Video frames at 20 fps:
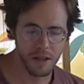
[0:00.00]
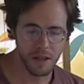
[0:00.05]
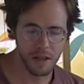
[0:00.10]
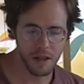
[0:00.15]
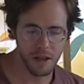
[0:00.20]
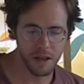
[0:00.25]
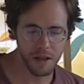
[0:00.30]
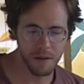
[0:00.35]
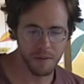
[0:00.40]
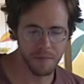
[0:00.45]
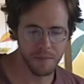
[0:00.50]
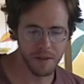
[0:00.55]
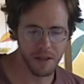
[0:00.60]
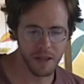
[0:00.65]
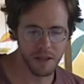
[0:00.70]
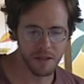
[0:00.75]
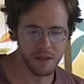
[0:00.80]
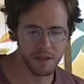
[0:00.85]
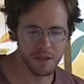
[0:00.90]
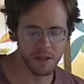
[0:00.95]

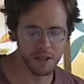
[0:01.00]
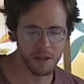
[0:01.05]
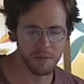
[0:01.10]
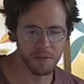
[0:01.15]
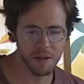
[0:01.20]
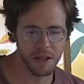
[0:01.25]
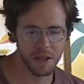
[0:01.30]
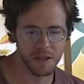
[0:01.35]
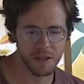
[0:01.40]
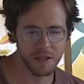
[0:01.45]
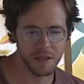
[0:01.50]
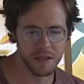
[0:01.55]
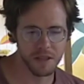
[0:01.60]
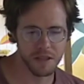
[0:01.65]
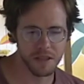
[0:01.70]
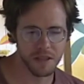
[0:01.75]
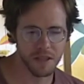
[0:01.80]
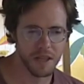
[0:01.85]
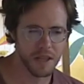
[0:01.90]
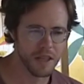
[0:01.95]
And the circuit breakers are
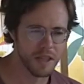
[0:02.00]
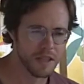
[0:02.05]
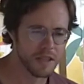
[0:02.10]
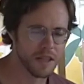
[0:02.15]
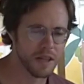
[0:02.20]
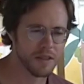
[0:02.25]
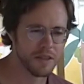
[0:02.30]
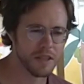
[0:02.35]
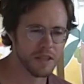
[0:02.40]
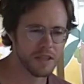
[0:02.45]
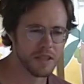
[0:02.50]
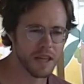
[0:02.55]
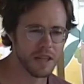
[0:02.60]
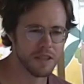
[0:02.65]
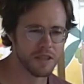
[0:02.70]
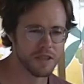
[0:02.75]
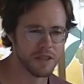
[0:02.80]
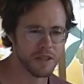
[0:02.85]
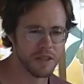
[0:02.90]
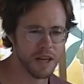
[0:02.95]
just generally designed
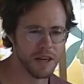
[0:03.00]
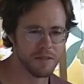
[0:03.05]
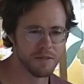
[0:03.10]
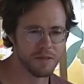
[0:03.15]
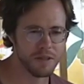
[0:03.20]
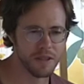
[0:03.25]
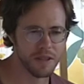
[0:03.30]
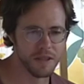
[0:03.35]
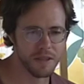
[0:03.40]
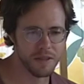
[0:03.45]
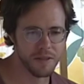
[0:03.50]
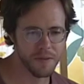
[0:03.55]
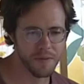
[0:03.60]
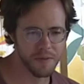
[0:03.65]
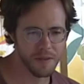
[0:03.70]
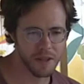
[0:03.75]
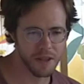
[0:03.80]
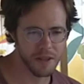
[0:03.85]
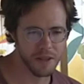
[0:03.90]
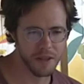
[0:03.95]
to turn off when
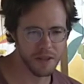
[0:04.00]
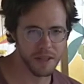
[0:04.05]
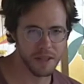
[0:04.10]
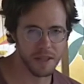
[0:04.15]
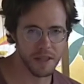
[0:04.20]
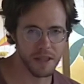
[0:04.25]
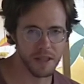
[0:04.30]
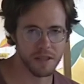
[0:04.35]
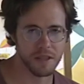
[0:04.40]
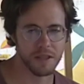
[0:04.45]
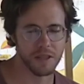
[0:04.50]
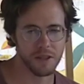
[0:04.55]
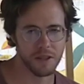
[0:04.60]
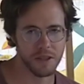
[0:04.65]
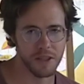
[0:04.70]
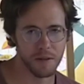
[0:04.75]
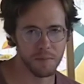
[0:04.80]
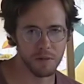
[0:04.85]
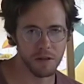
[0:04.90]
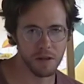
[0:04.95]
the current hits a
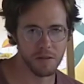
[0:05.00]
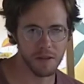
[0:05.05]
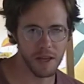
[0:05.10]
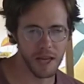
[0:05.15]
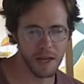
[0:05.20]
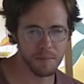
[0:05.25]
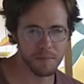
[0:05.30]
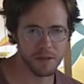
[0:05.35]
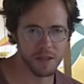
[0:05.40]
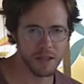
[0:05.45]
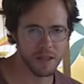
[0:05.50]
certain number of amps.